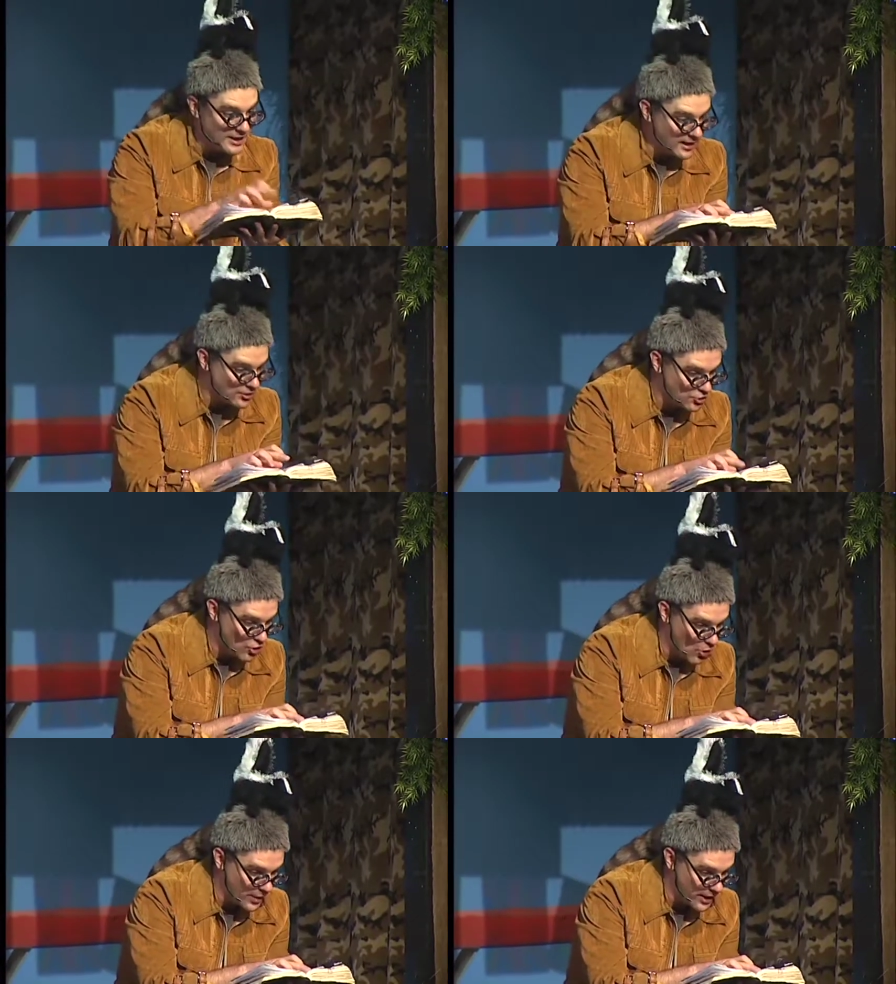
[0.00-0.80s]
this
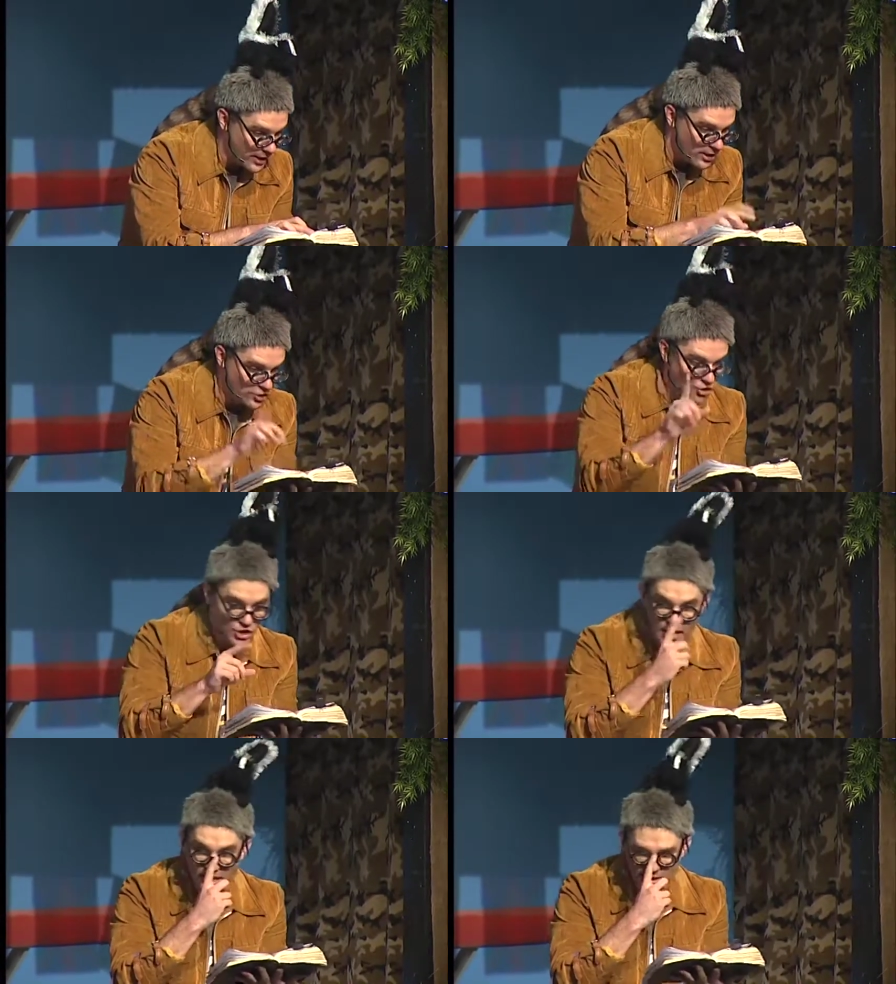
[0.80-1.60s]
story,
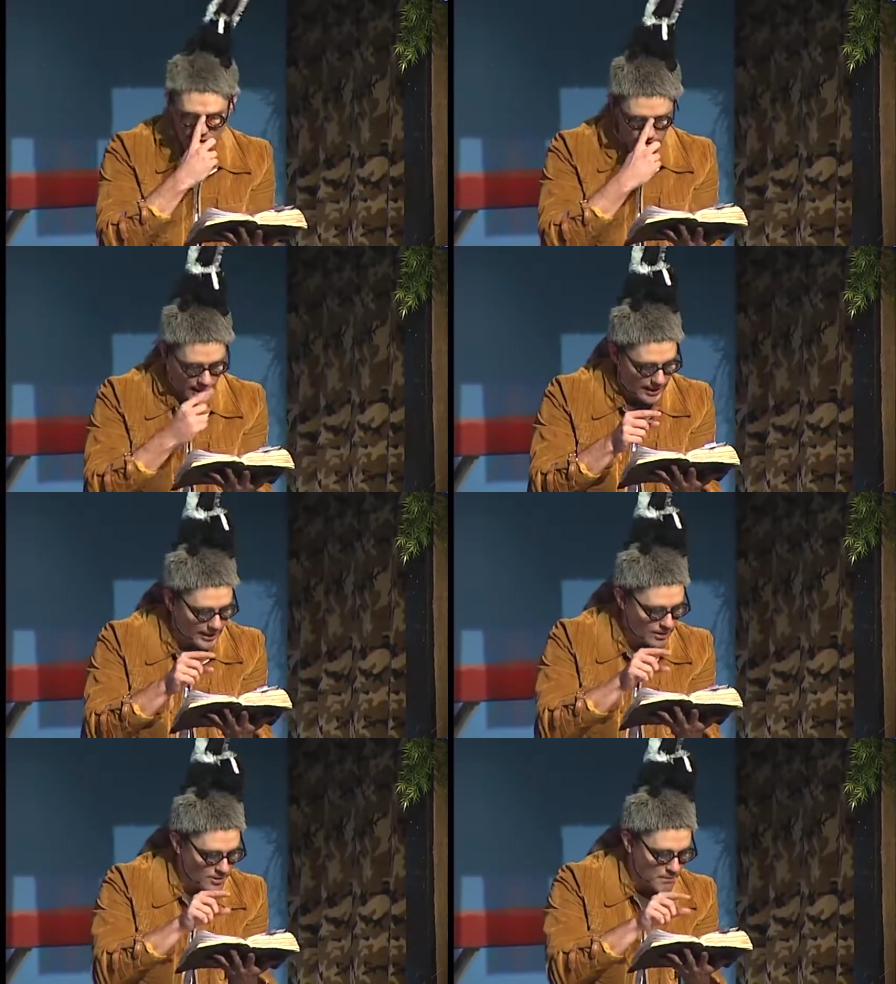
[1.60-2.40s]
Jesus
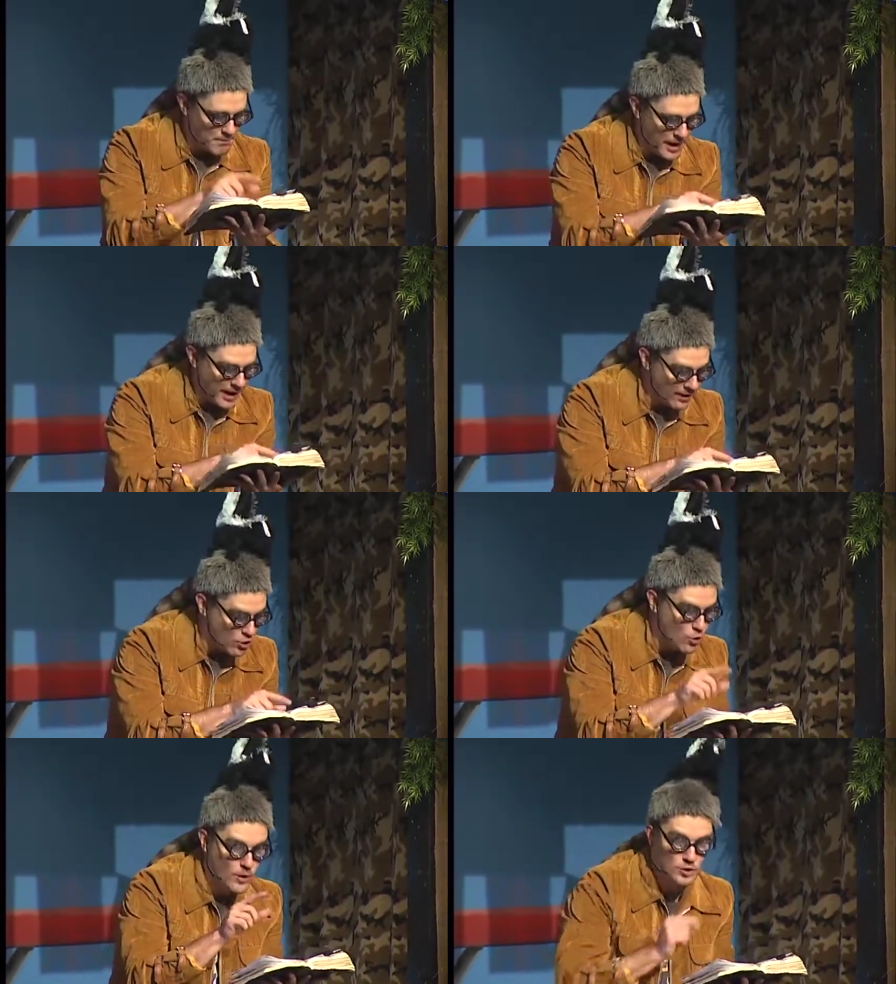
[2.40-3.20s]
healed a man
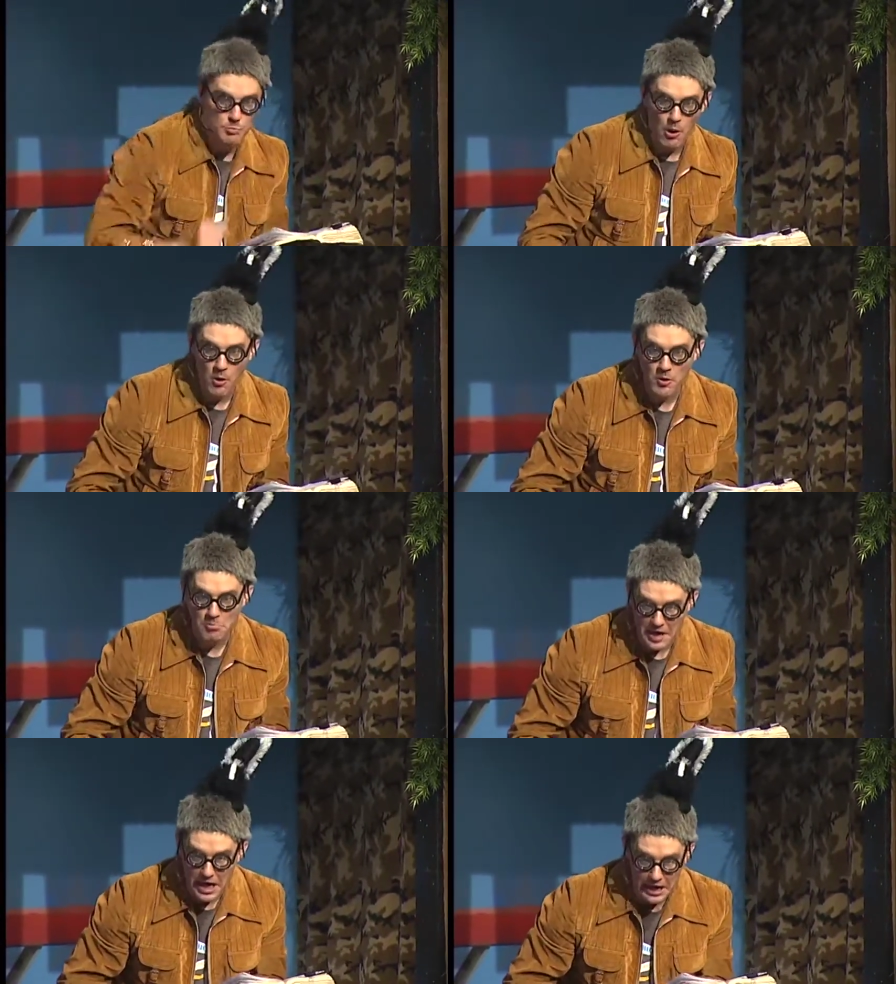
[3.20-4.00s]
who was born
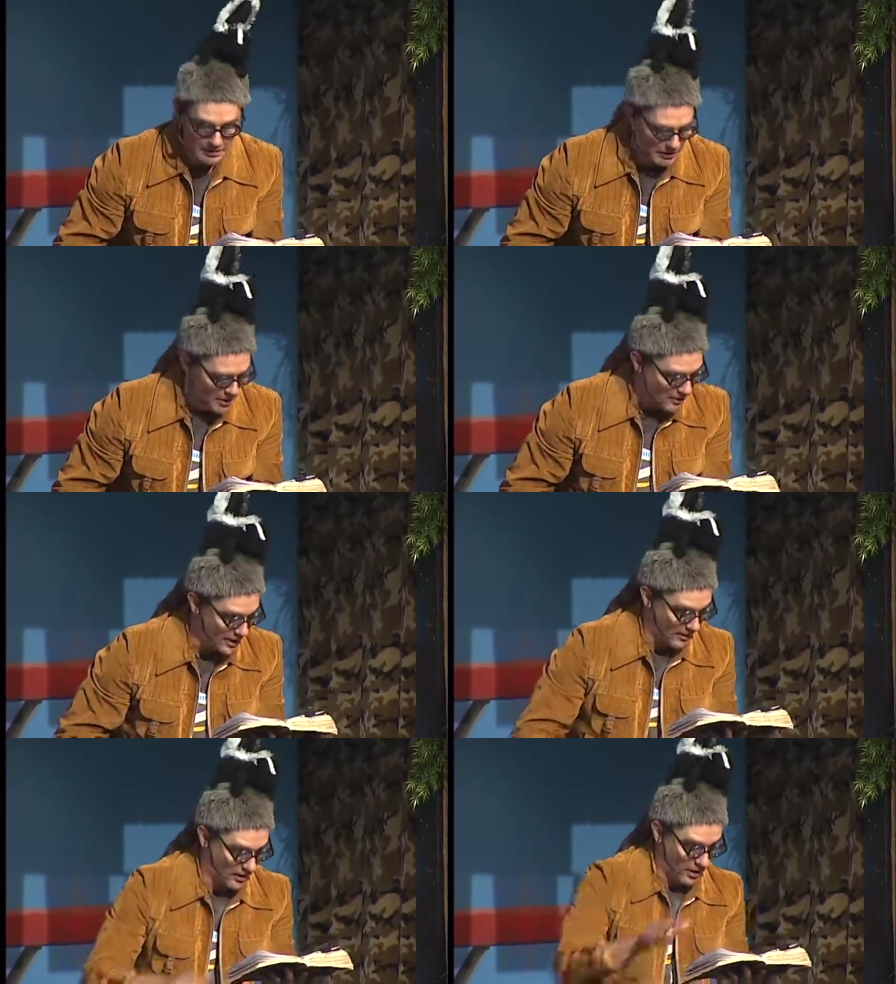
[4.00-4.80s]
blind.
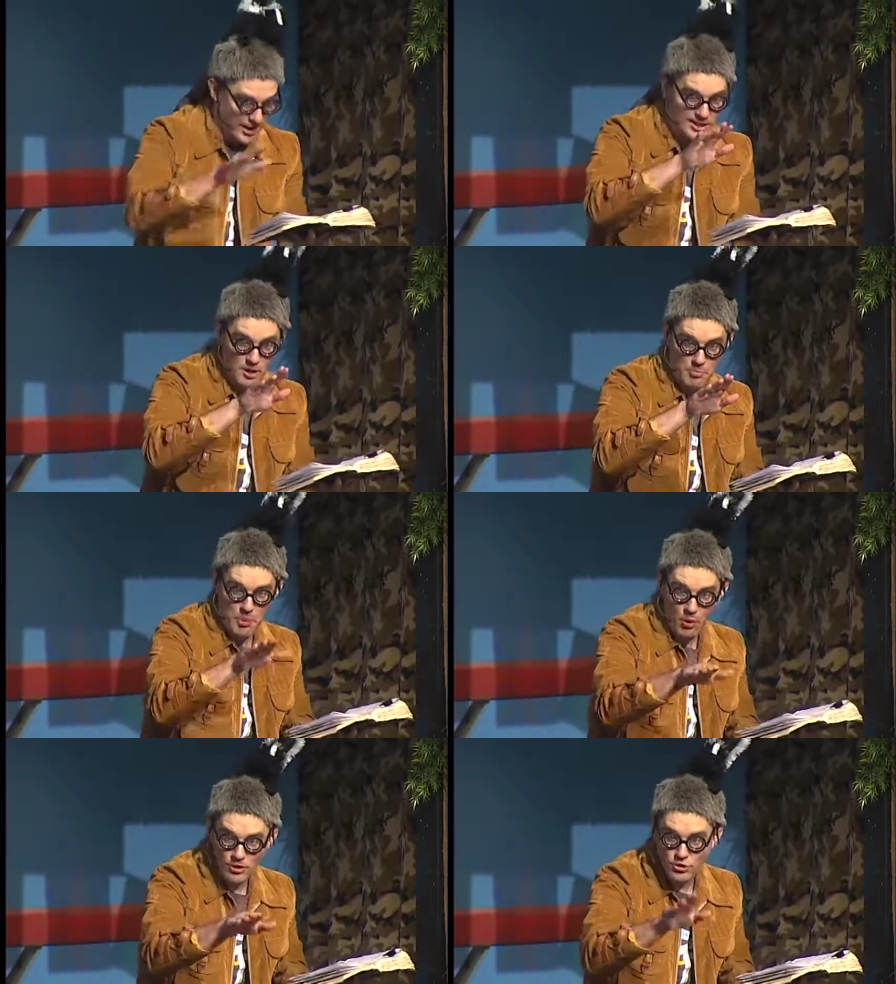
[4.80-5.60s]
Now, now, now, it's
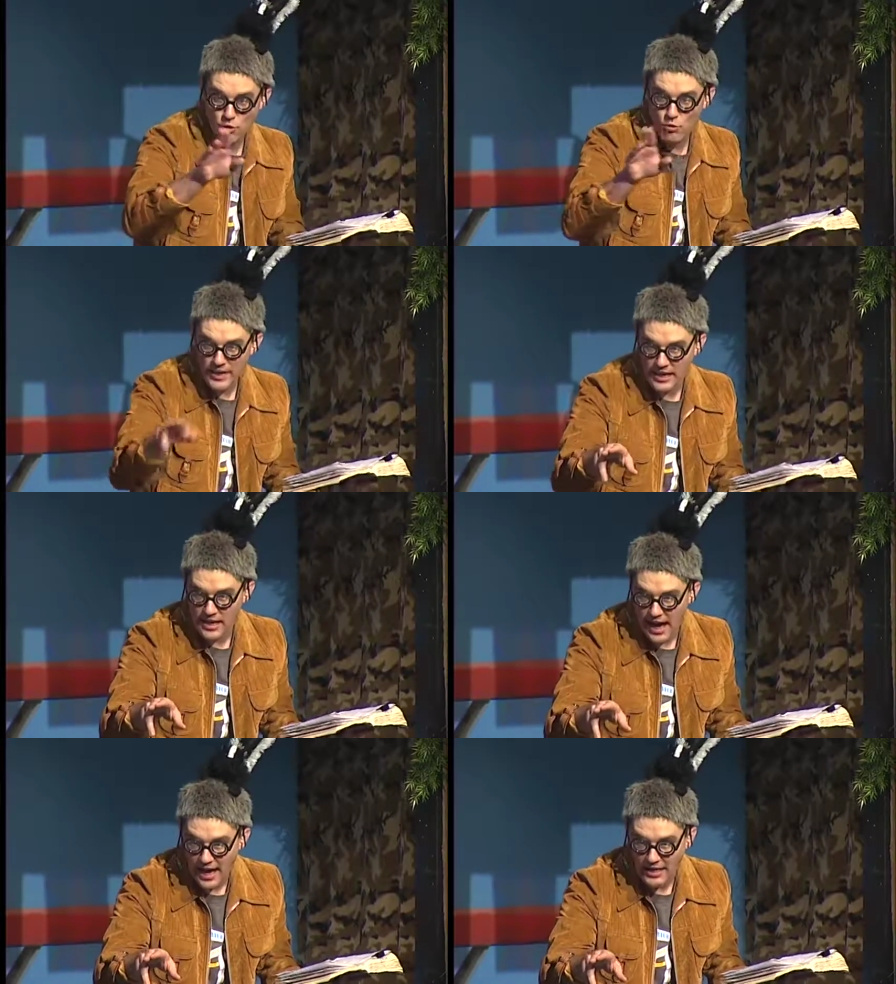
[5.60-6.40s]
important to
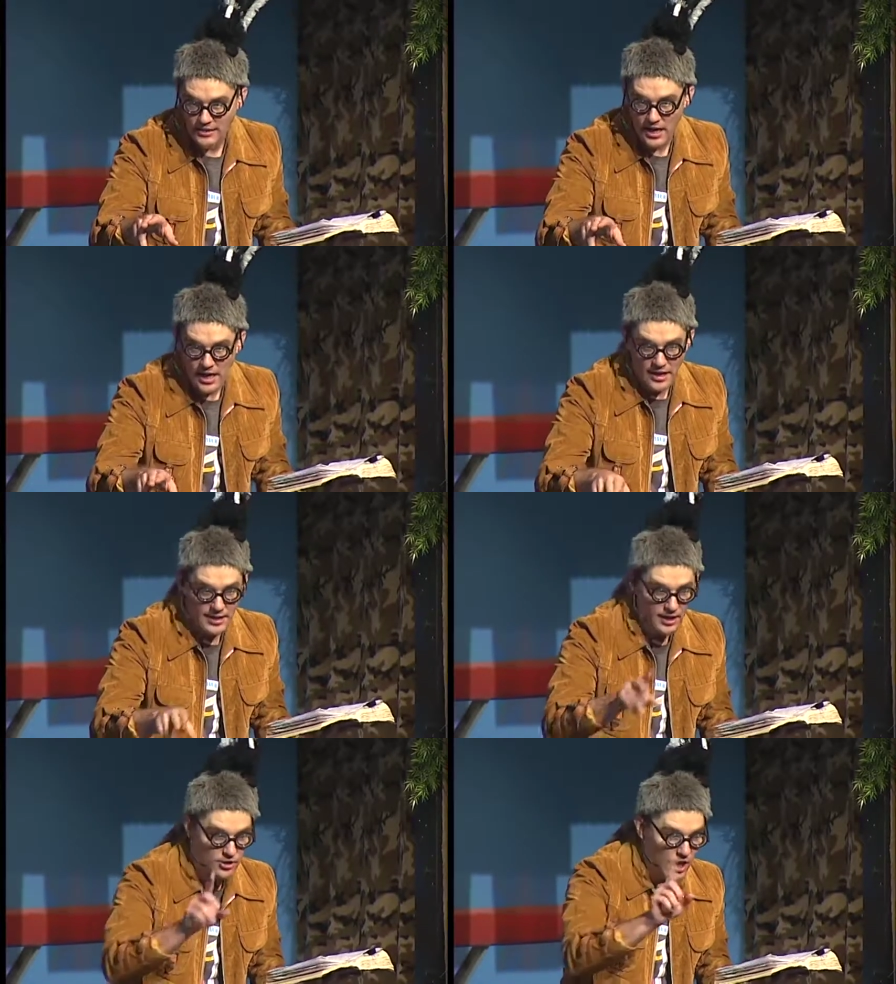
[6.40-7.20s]
realize
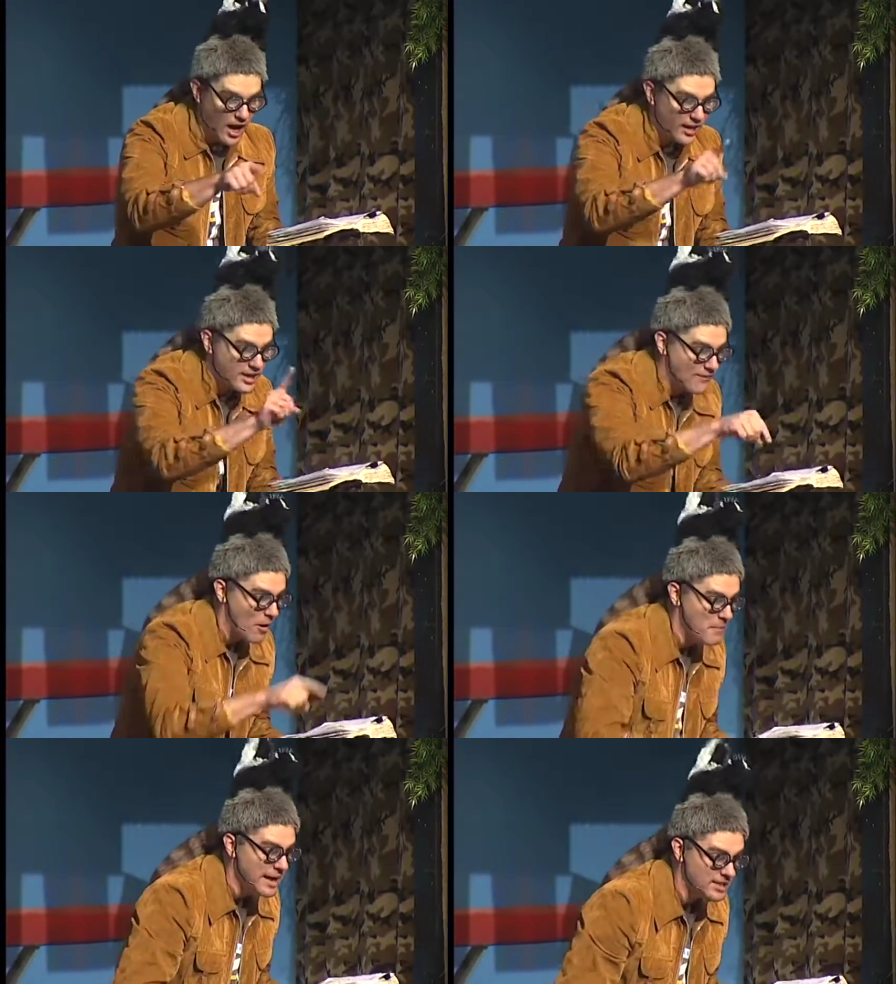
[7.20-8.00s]
that God never
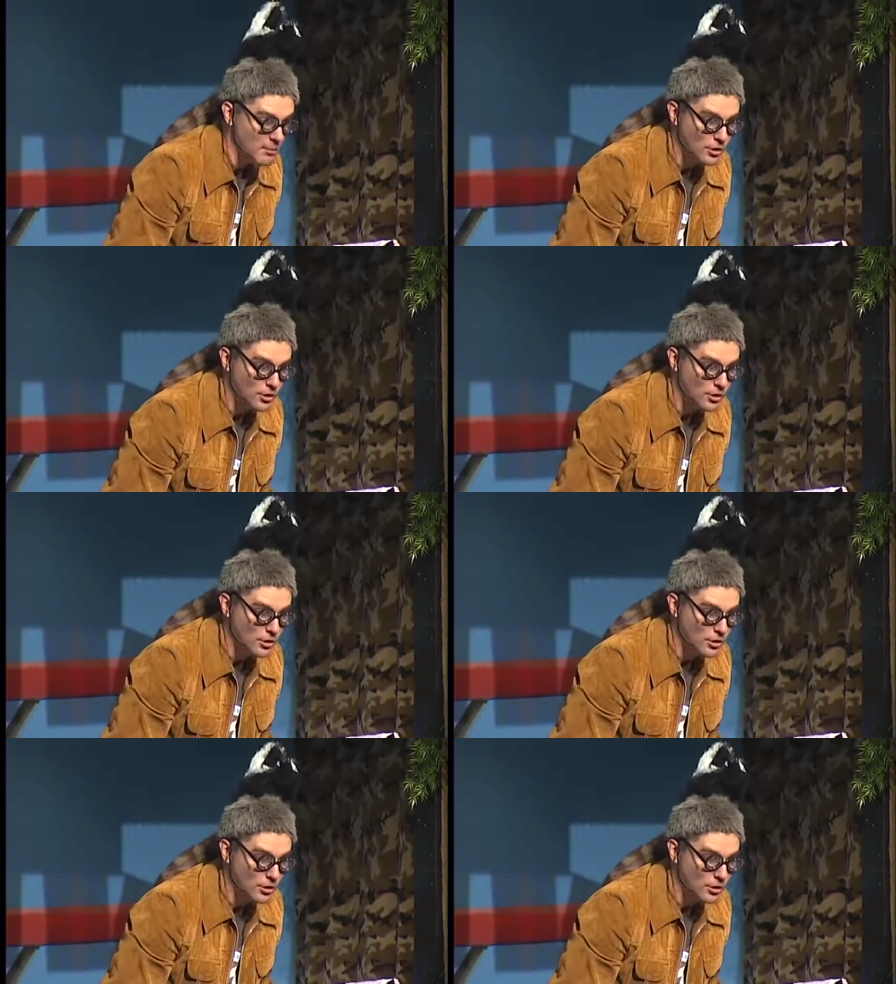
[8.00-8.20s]
makes a